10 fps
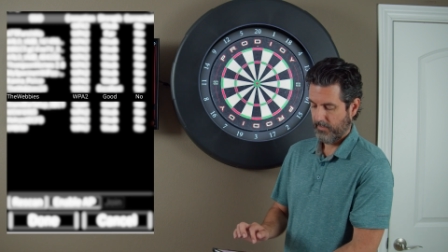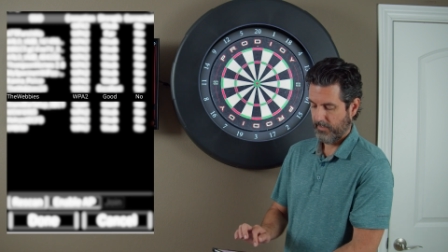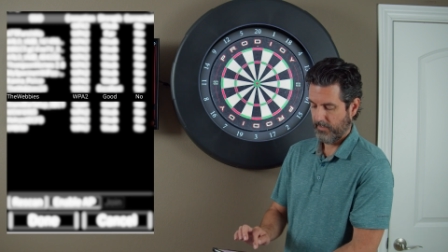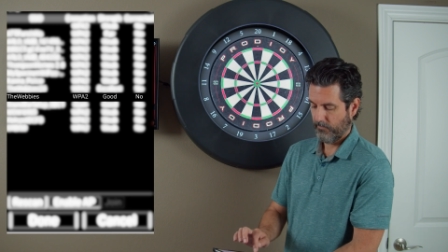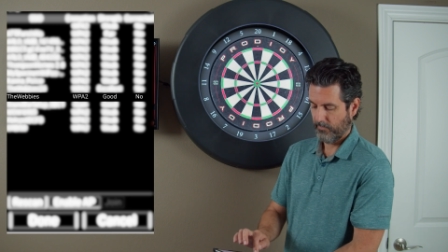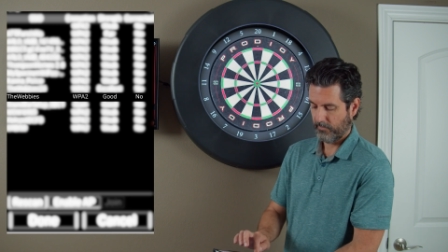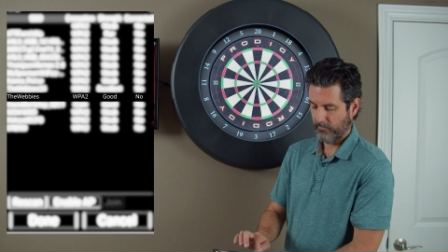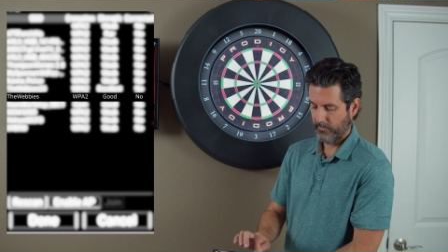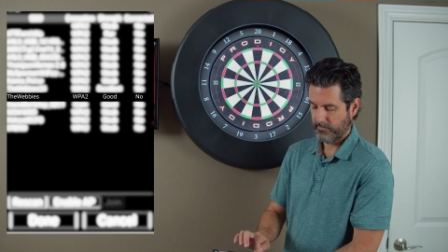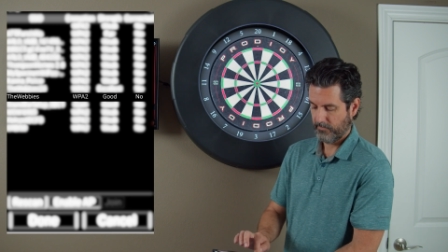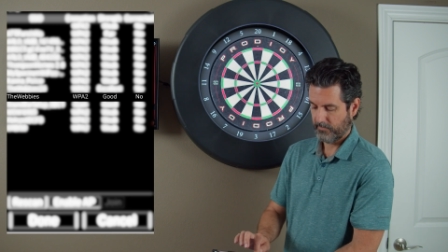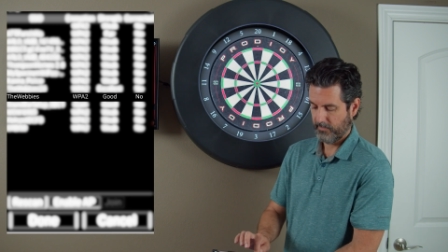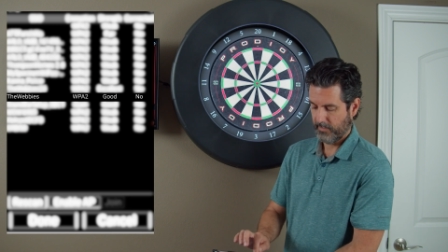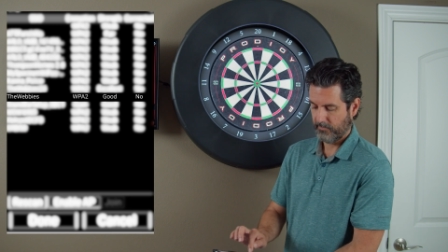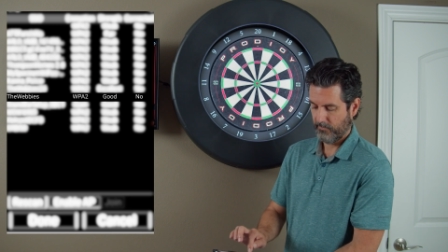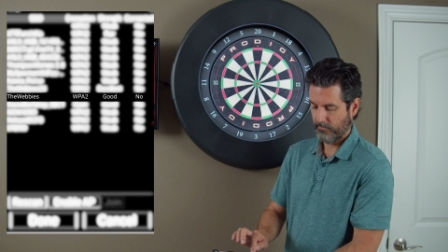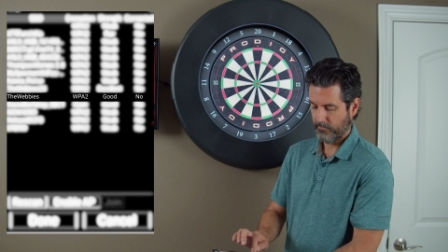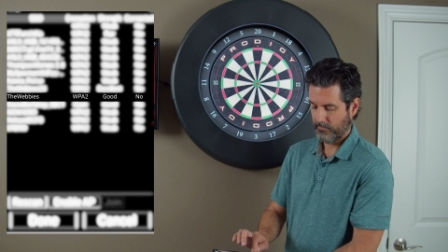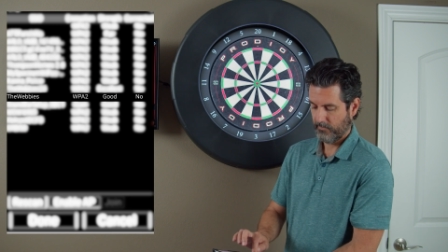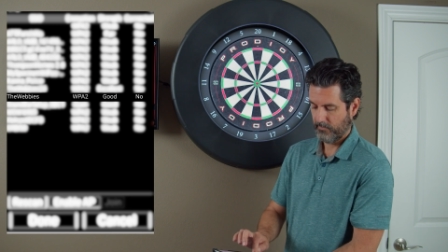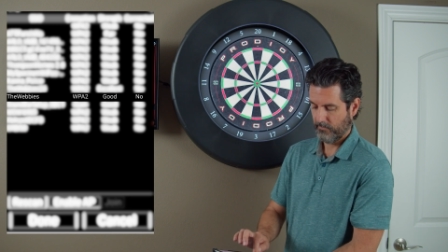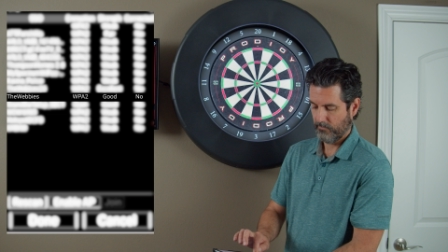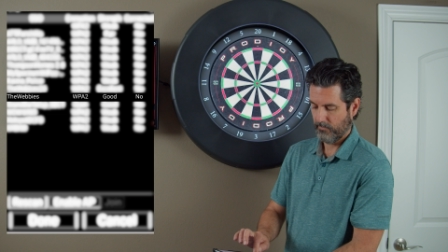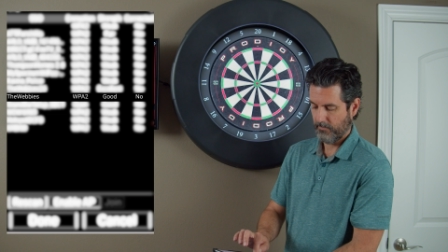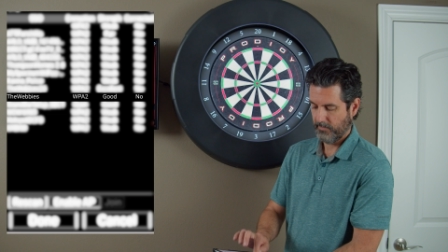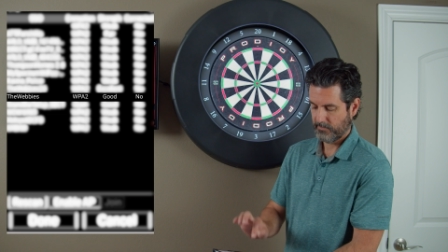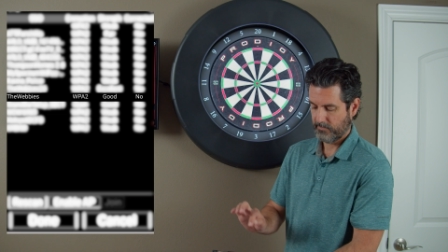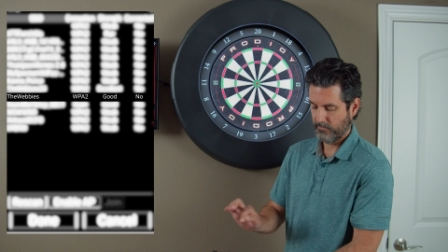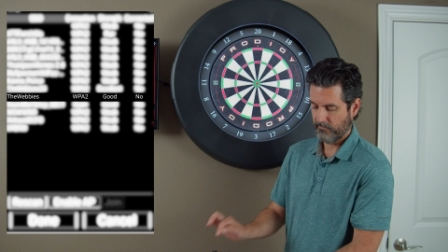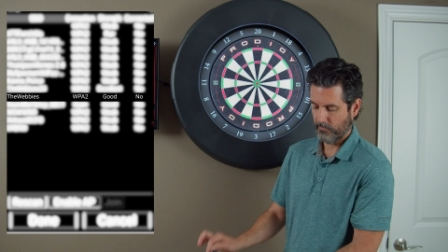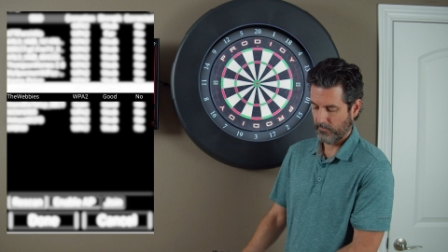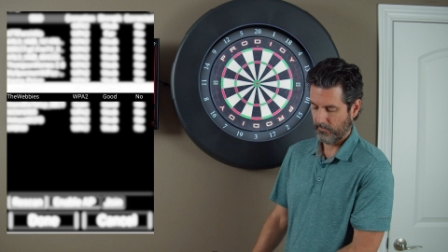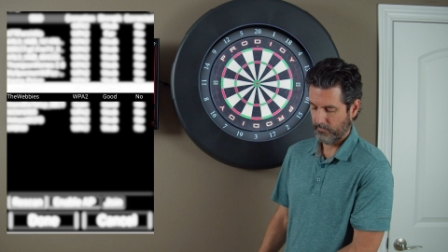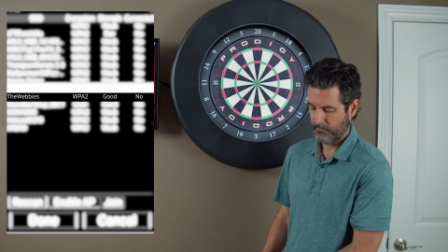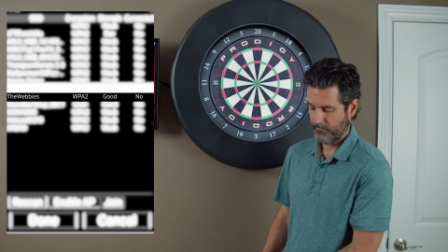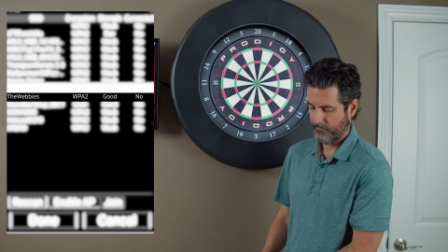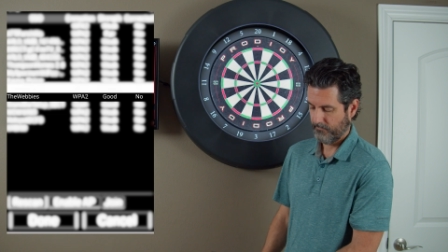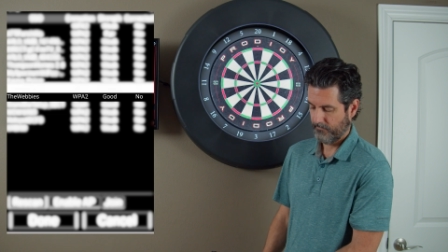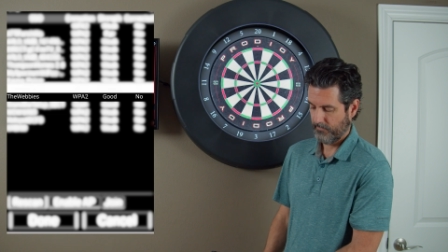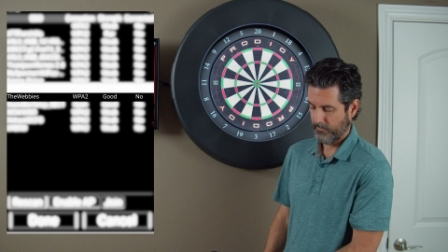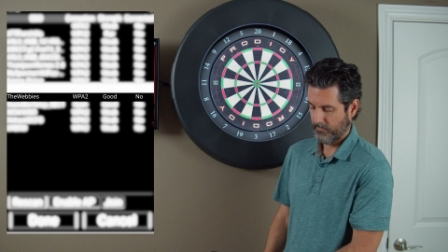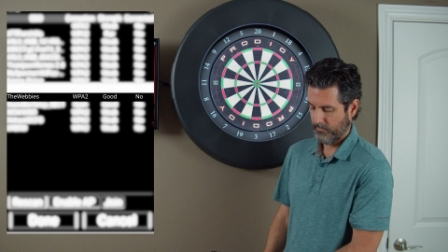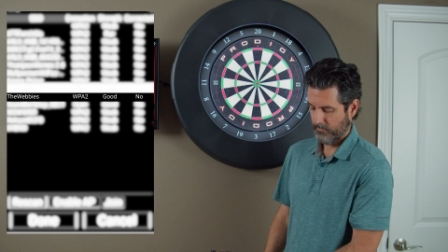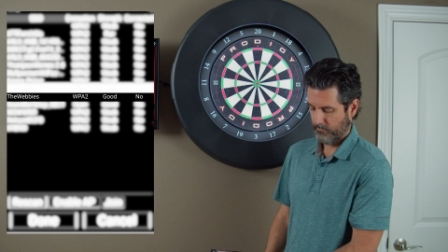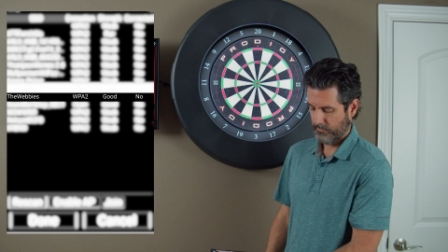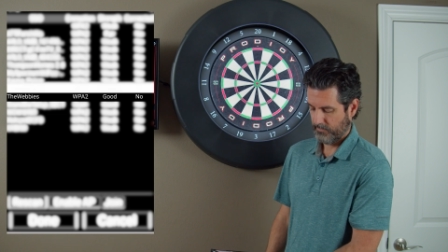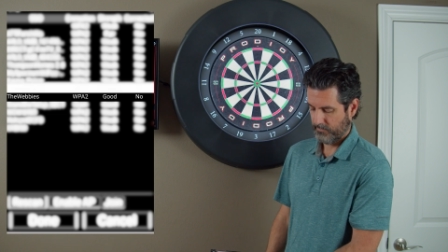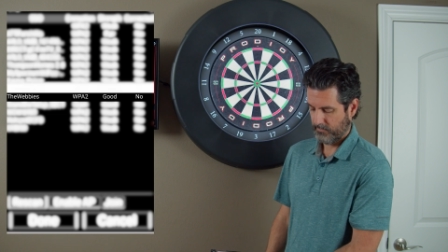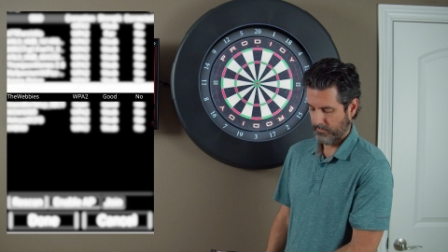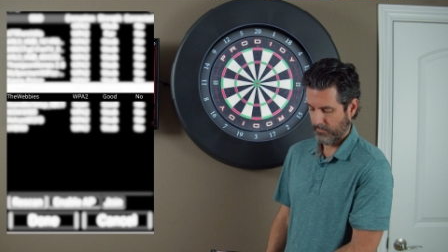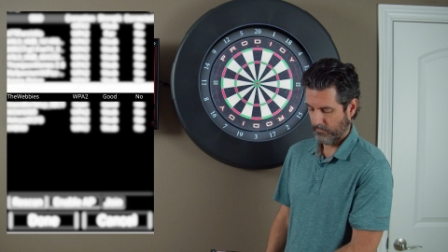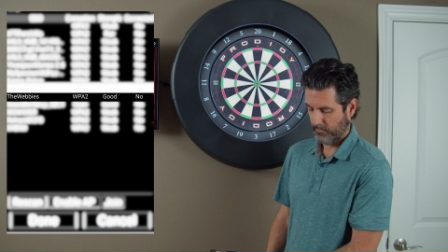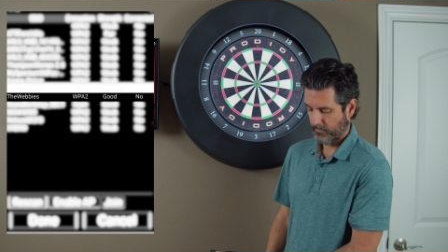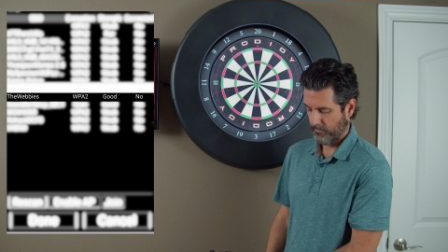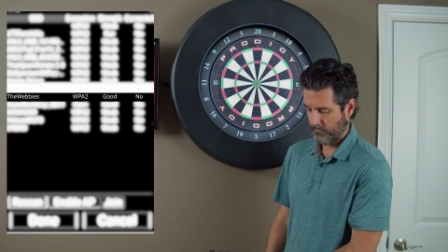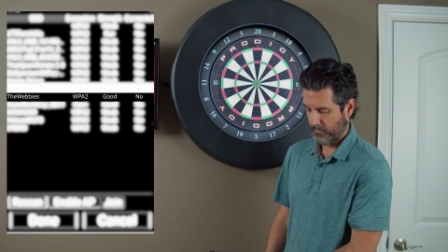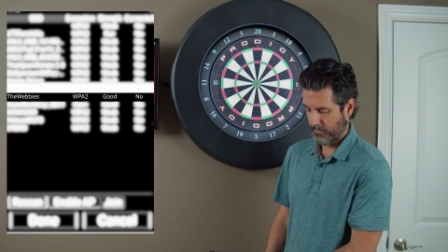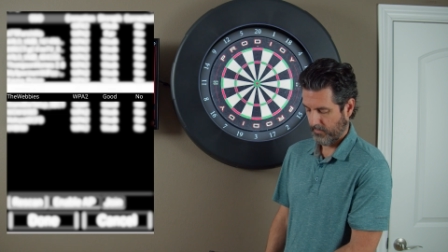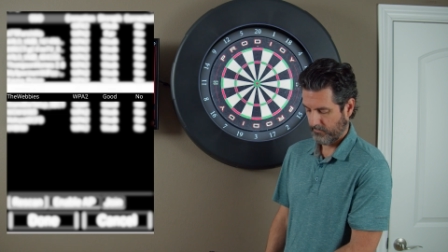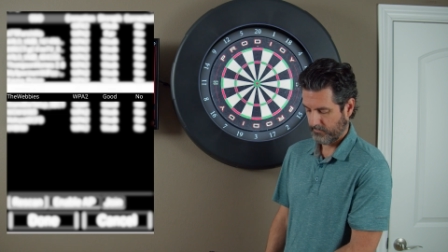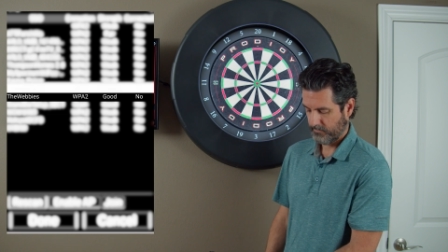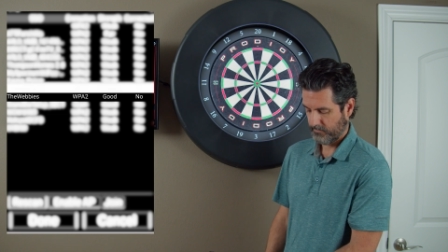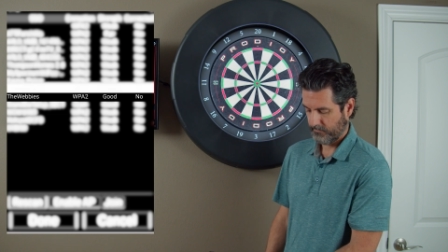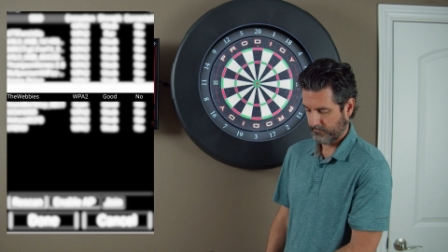And we're going to connect to the WebEase 2.4, which is the network here in my house.